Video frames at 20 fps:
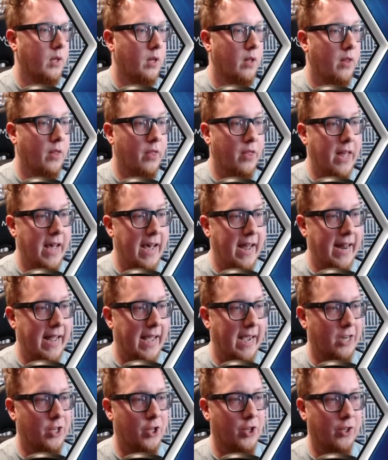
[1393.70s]
That
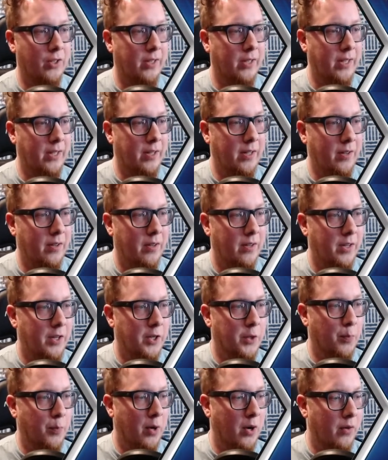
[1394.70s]
actually
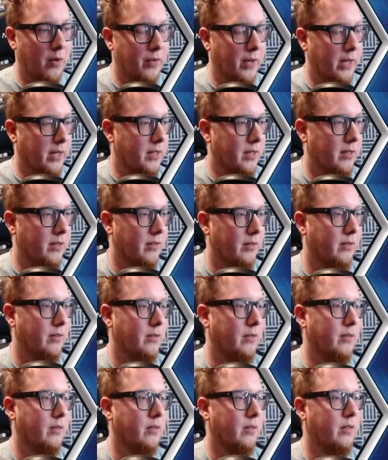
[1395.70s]
is perfect.
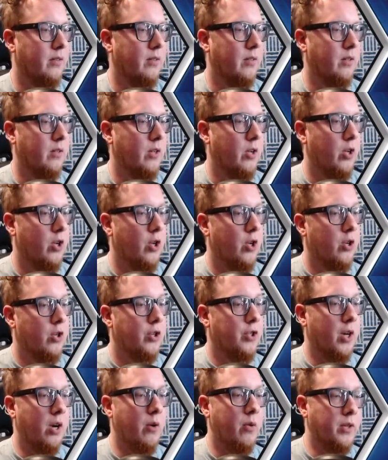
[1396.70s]

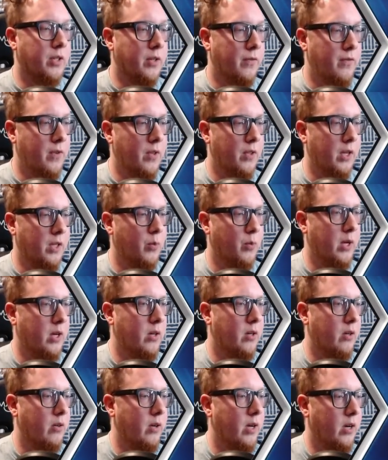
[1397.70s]
So there's a few things we can
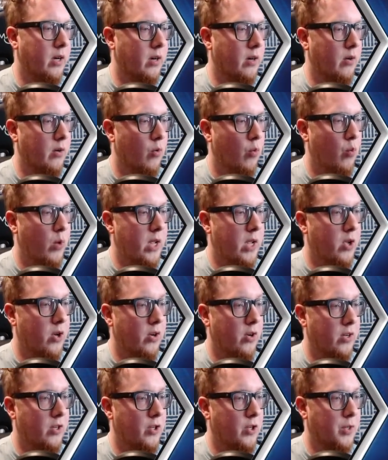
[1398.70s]
do here. We
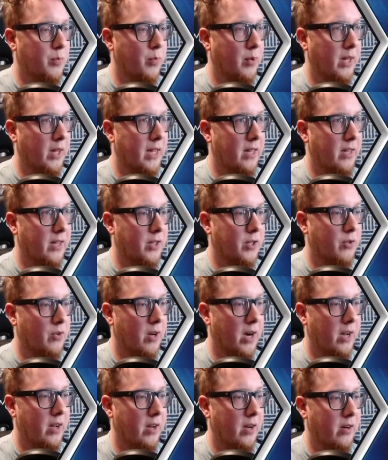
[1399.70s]
could just play this
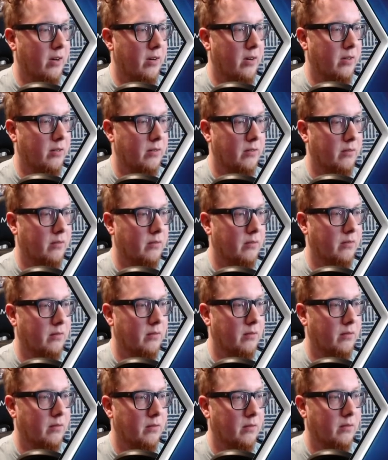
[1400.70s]
right here
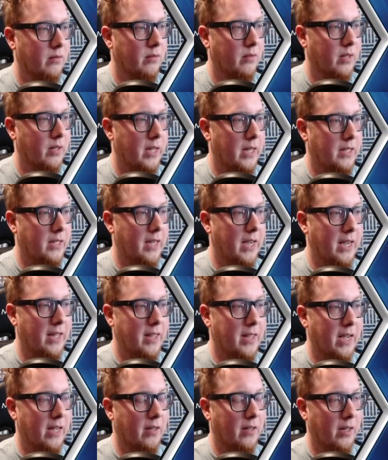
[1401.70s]
and take
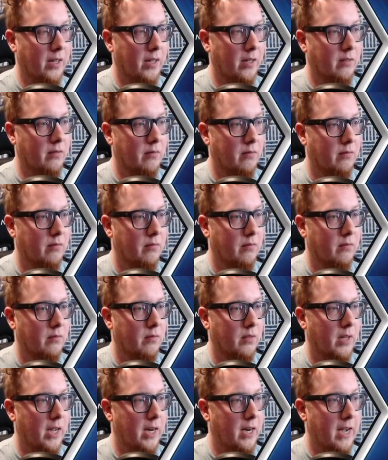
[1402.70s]
that lane
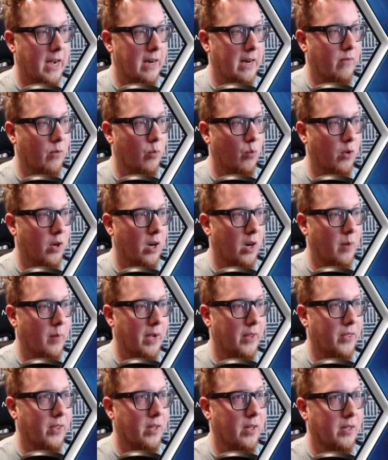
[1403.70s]
and not even worry
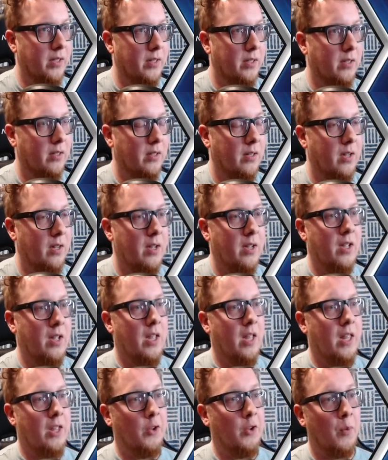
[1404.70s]
about this.
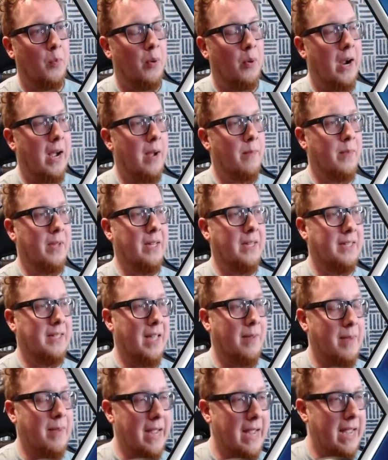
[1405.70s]
The only problem is
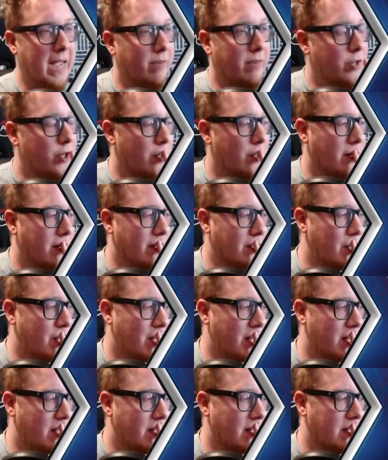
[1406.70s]
they may have
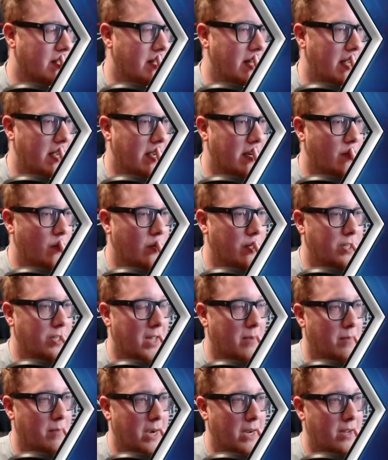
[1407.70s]
Shang-Chi in this deck, which
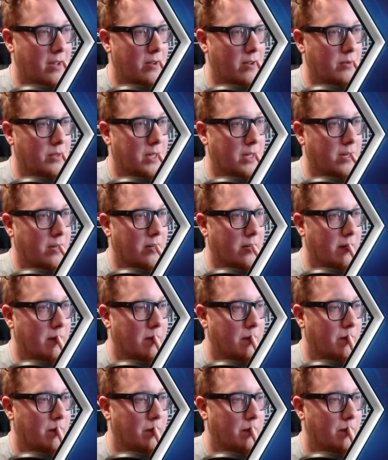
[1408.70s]
they might use here.